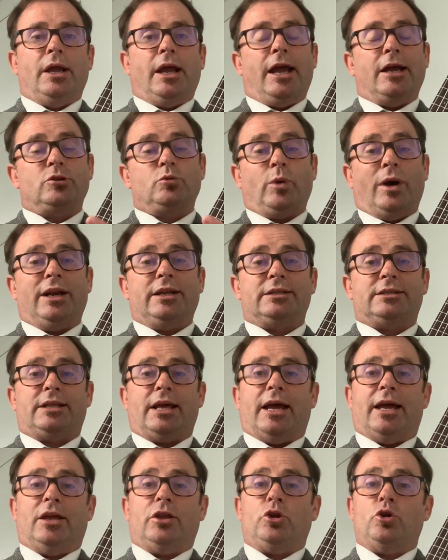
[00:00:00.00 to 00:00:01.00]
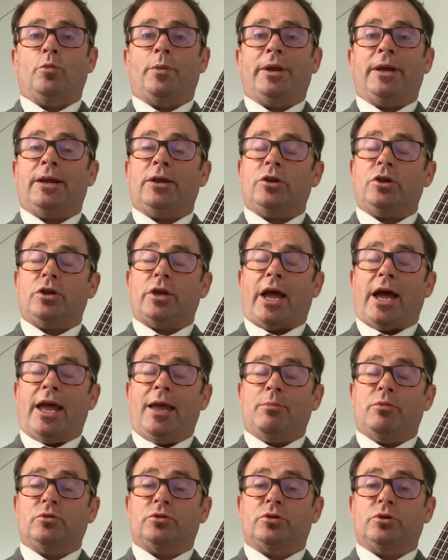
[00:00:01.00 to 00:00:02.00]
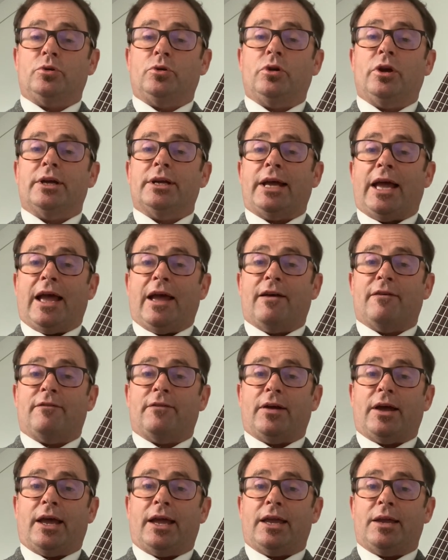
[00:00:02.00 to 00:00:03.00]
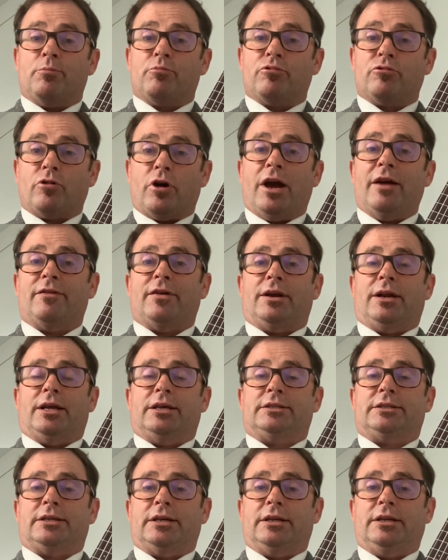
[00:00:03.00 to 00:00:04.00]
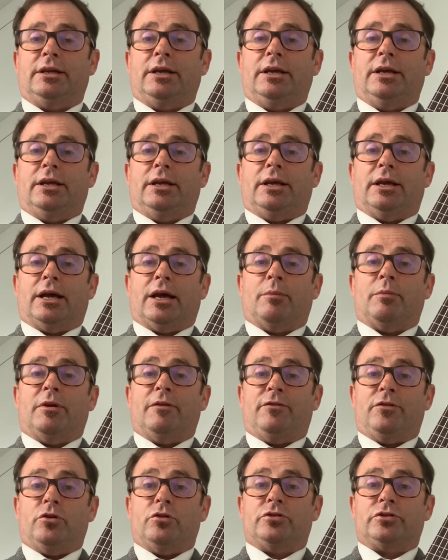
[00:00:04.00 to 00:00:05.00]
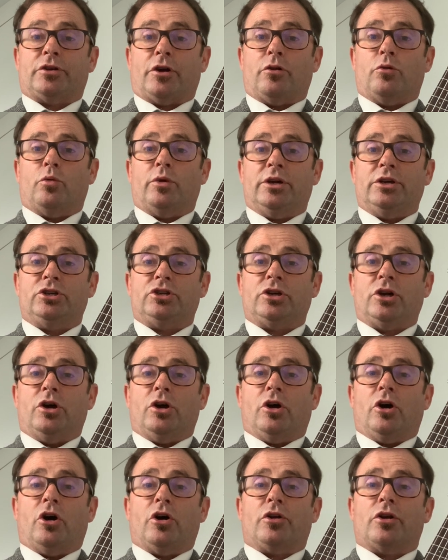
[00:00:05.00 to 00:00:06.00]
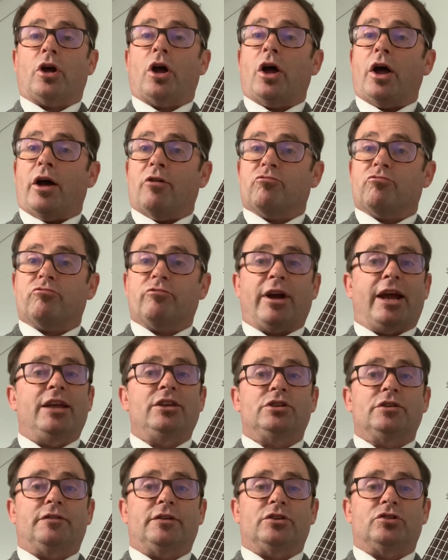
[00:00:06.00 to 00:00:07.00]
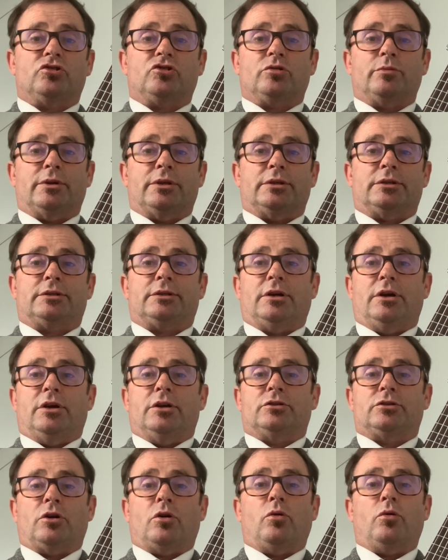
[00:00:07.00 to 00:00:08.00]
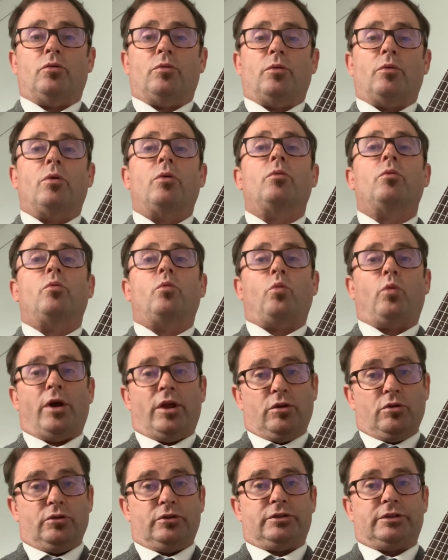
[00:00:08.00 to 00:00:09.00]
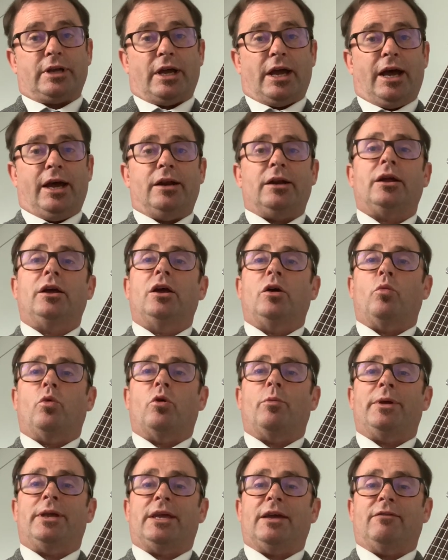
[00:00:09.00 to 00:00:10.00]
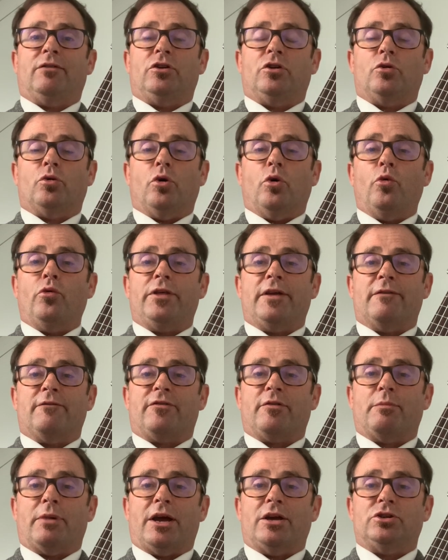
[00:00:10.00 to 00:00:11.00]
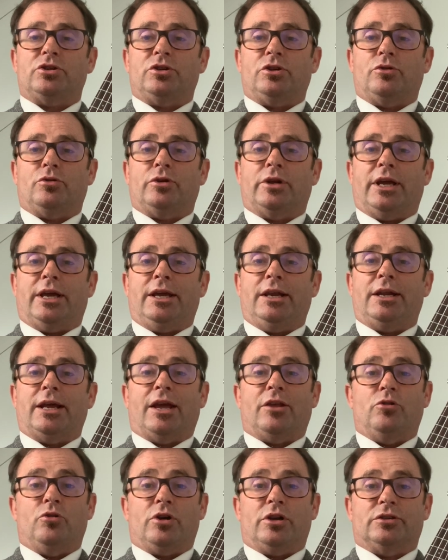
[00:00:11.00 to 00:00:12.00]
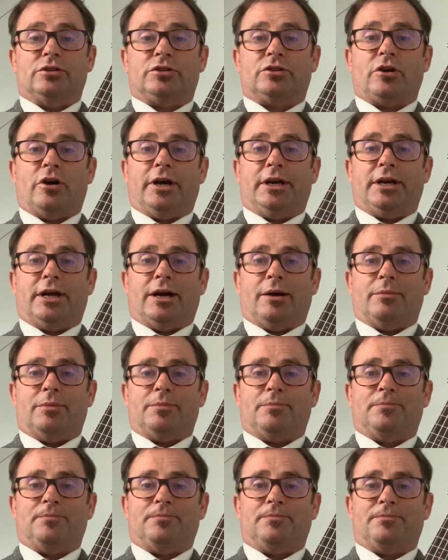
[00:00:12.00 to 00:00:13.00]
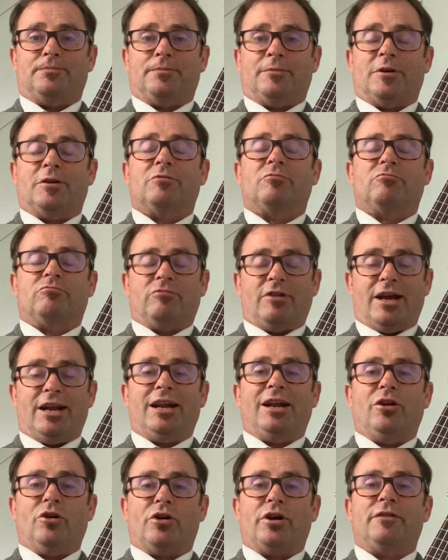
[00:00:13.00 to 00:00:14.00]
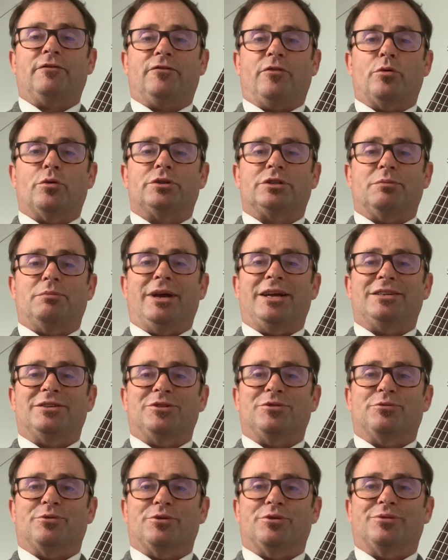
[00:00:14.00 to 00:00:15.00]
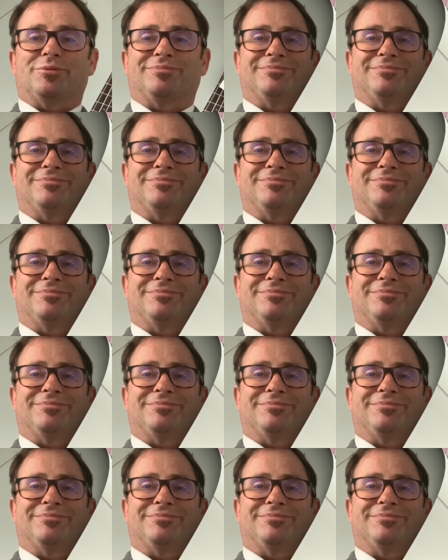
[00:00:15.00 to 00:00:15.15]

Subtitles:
As well as that, you'll be able to have a private lesson, if you so wish, on a range of instruments. So when you start, we'll be giving you all the information you need and you can sign up. Really looking forward to meeting you all.